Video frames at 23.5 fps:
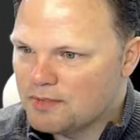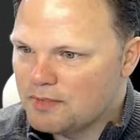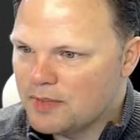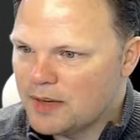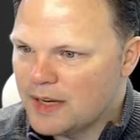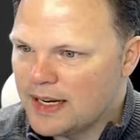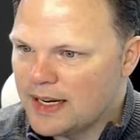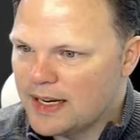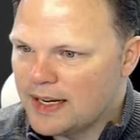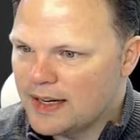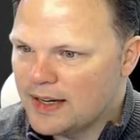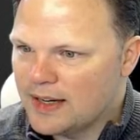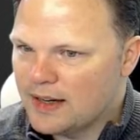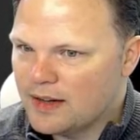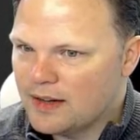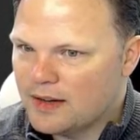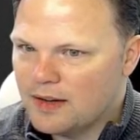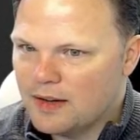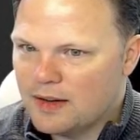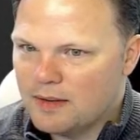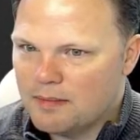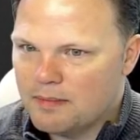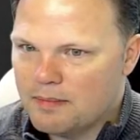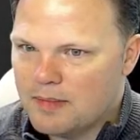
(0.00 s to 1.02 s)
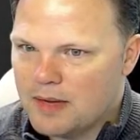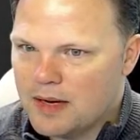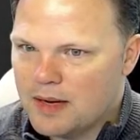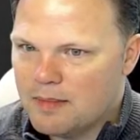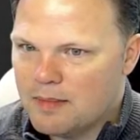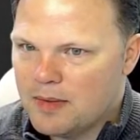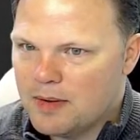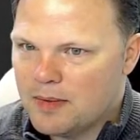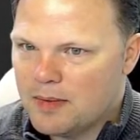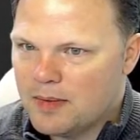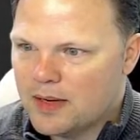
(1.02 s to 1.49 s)
but it may
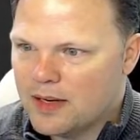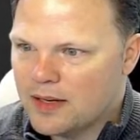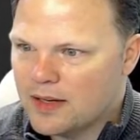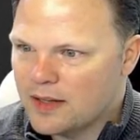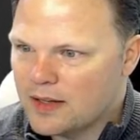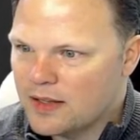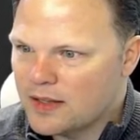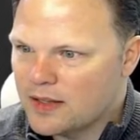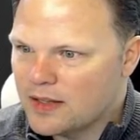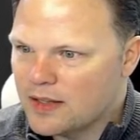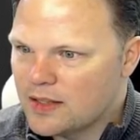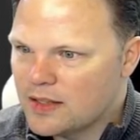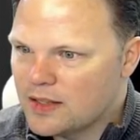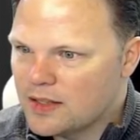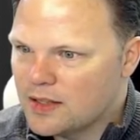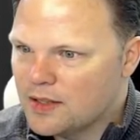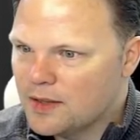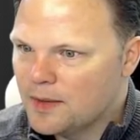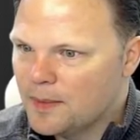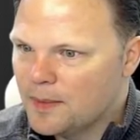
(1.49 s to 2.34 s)
be because